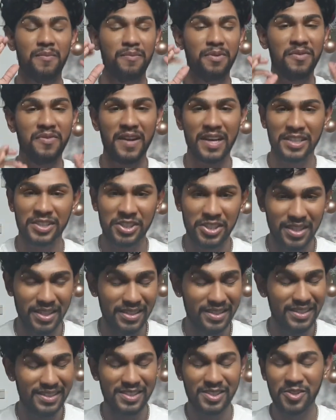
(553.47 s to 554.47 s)

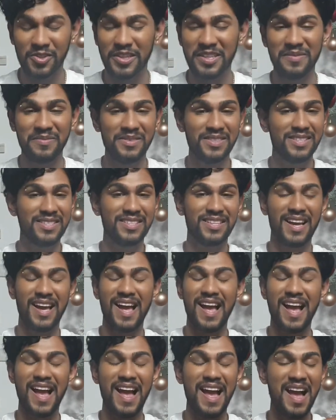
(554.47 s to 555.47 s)
perfection it screams
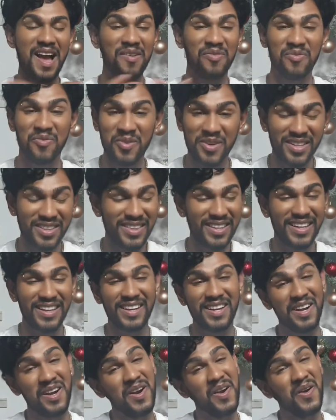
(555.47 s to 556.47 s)

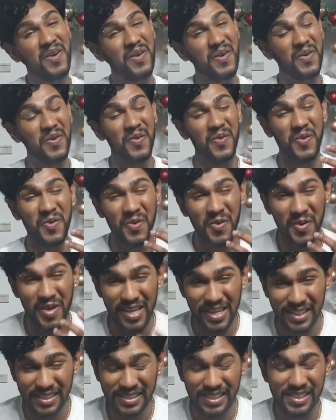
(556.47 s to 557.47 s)
everything
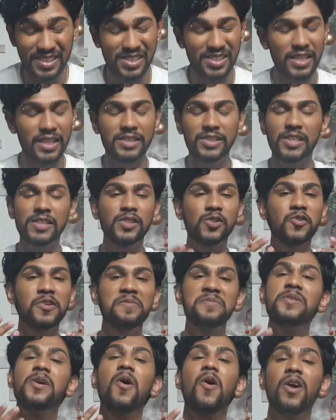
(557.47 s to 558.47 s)
great it, it just
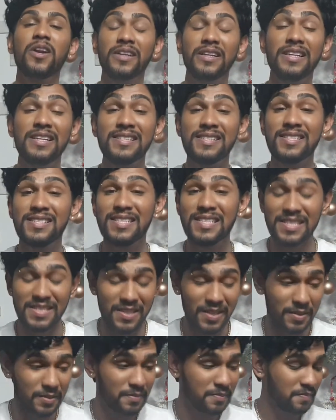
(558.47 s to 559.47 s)
screams the holiday
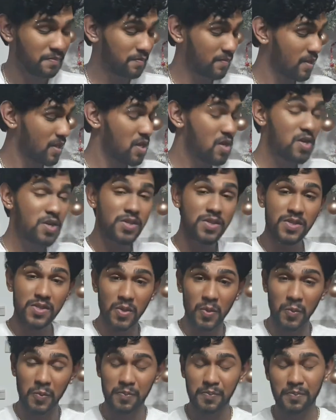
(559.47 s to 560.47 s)
season
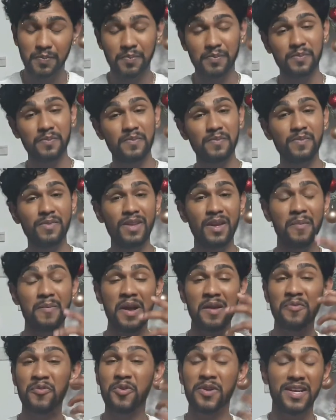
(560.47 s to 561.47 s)
so
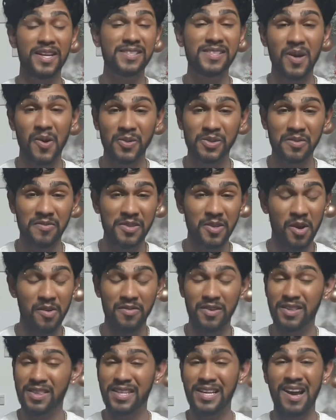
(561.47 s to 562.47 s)
my fruitcakes are out of the
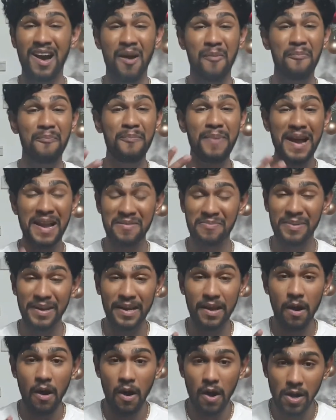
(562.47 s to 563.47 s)
oven they are
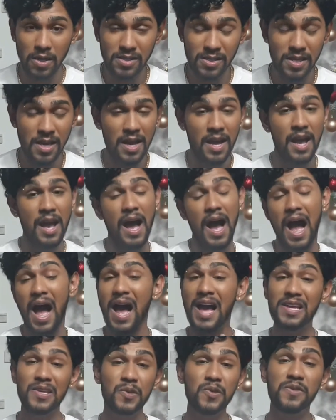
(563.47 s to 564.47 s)
piping hot
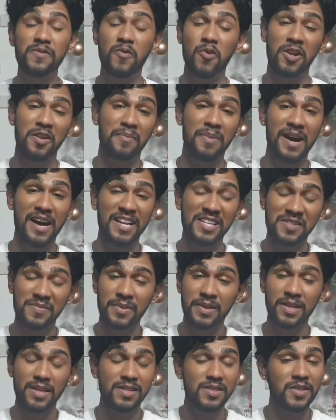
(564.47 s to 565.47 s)
i use foil pans
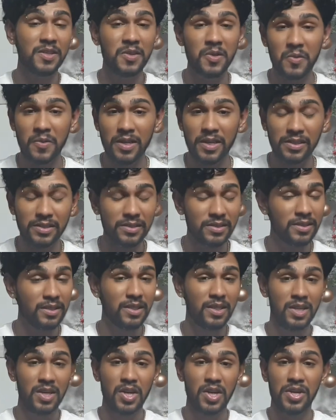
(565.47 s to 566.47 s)
because you know what
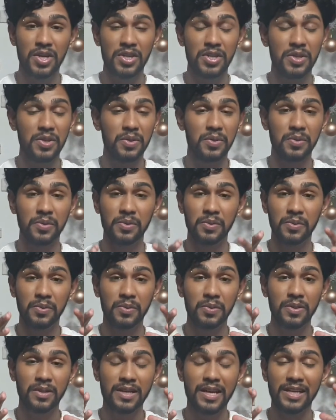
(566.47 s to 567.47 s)

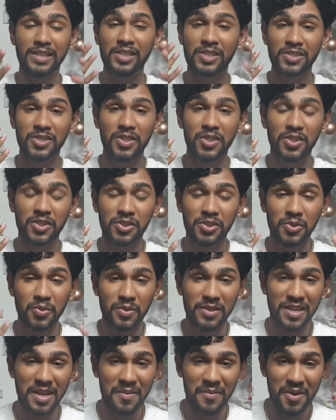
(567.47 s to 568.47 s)
you can just
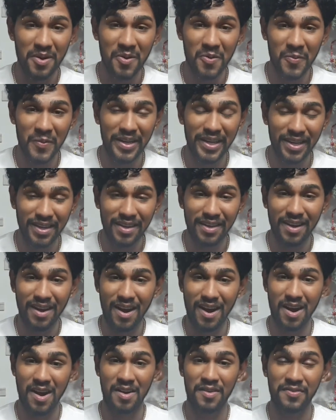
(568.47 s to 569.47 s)
throw them away
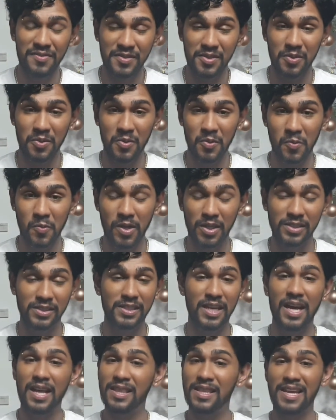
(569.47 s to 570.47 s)

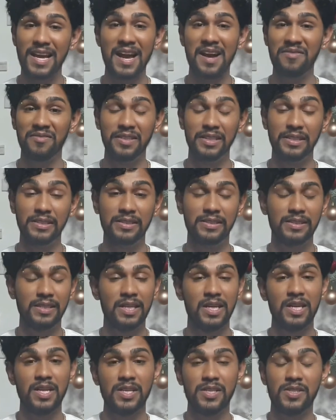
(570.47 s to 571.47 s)
afterwards and they have lids
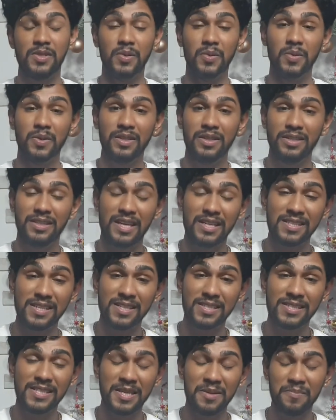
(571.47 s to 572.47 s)
so that's
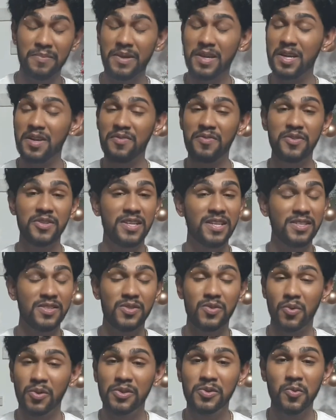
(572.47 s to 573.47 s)
a tip if you
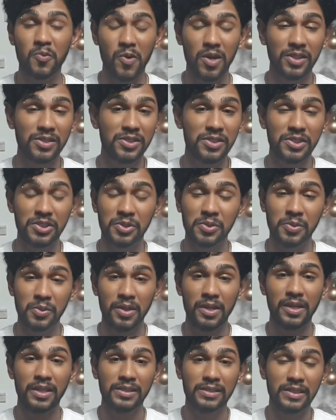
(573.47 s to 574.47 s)
just don't want to
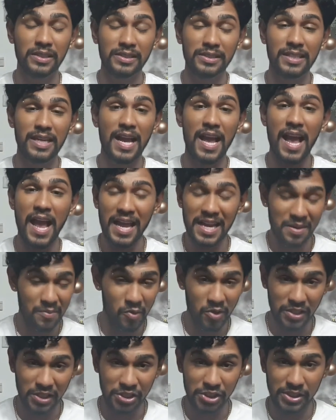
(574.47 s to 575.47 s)
dirty any
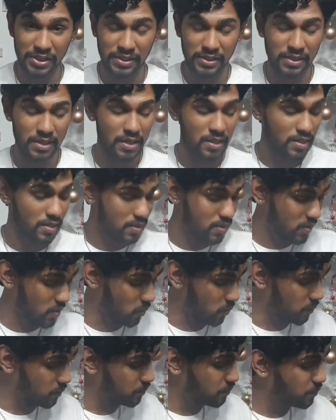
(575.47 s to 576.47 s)
more dishes
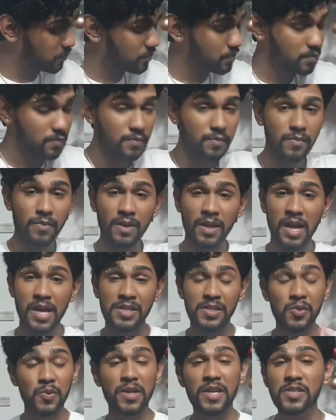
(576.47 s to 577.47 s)
so
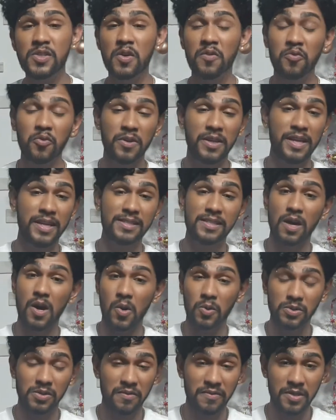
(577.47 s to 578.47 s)
as soon as your fruitcakes
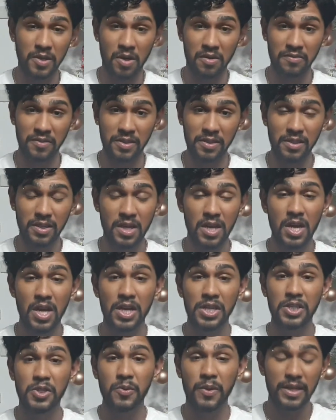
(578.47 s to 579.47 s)
are out of the oven
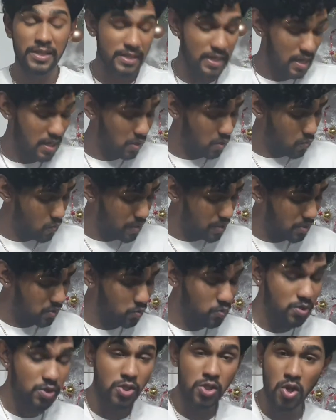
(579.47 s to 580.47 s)
you are then going
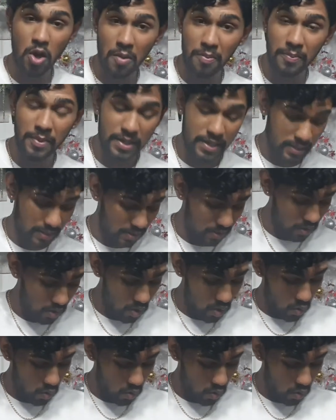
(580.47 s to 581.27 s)
to top it